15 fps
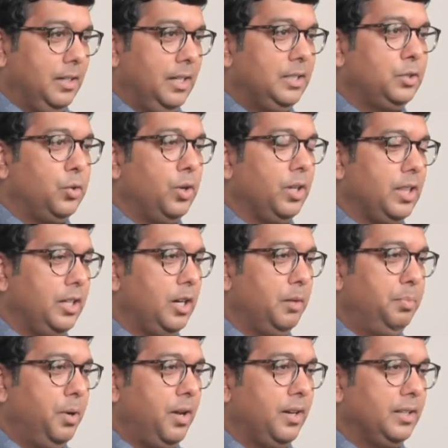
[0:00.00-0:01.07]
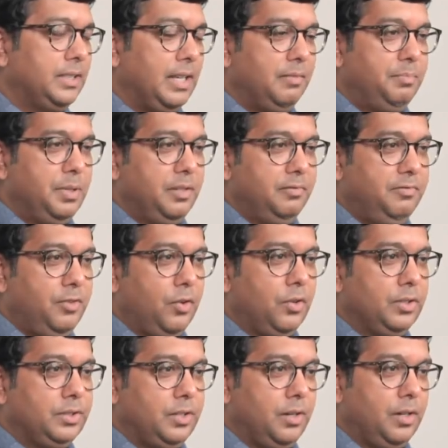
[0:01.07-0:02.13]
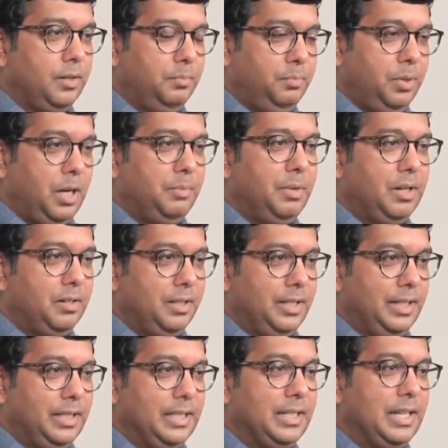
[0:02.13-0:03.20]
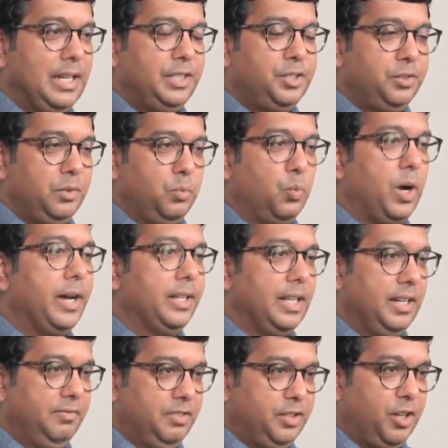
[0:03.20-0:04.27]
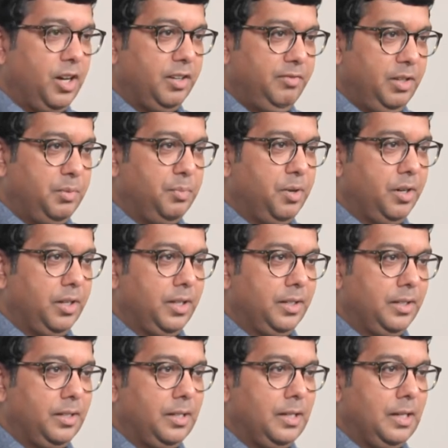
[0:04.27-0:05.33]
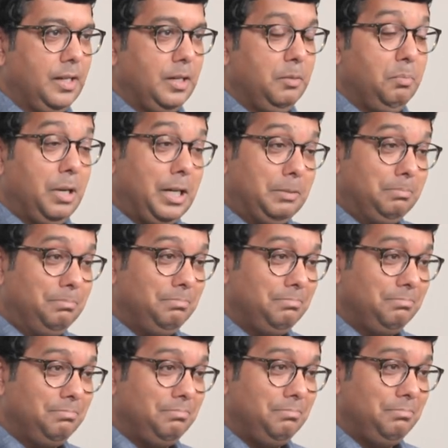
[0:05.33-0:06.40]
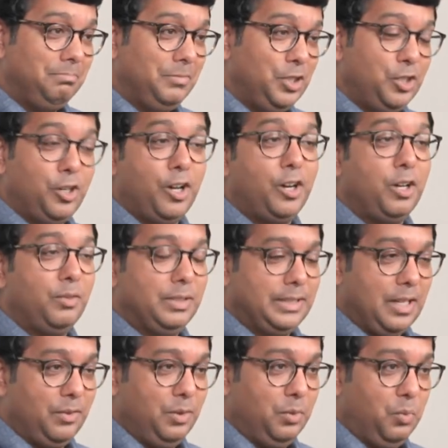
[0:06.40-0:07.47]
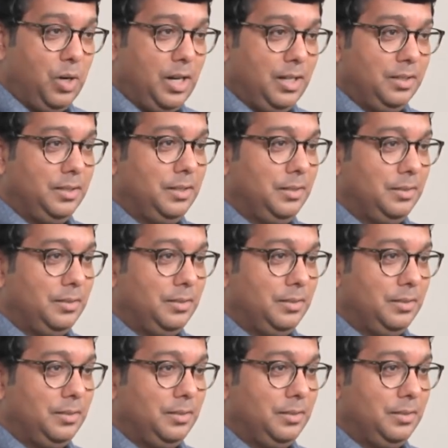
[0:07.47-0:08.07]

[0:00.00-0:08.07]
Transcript: Historically, our products have been focused on primarily the nature and wildlife photography to market. But you're not always out in the wild.